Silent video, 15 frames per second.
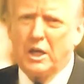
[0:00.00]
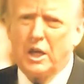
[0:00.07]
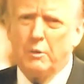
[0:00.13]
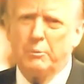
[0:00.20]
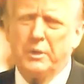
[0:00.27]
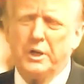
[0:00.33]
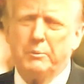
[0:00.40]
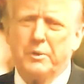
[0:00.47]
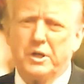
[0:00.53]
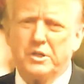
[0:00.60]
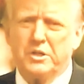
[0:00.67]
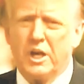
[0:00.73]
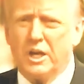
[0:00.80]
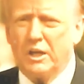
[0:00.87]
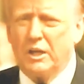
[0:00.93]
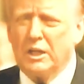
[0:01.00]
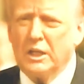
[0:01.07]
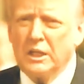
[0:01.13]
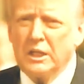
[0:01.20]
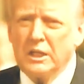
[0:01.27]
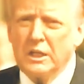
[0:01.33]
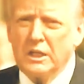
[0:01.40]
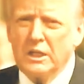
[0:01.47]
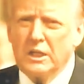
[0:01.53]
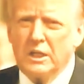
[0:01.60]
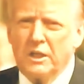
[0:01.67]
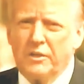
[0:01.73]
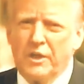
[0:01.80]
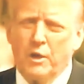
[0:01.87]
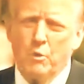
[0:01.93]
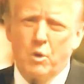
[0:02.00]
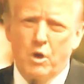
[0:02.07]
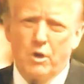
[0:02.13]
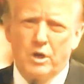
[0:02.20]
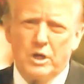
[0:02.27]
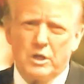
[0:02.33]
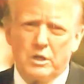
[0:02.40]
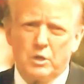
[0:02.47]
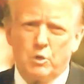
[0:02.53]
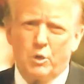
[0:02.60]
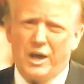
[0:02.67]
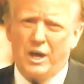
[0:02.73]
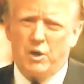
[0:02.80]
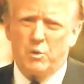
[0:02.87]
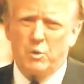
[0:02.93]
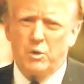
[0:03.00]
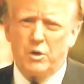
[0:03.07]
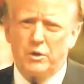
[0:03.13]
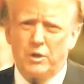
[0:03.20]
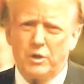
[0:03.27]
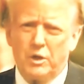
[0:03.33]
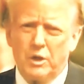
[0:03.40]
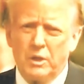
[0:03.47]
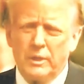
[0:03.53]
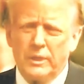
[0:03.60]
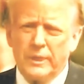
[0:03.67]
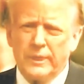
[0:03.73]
company by saying they weren't creditworthy.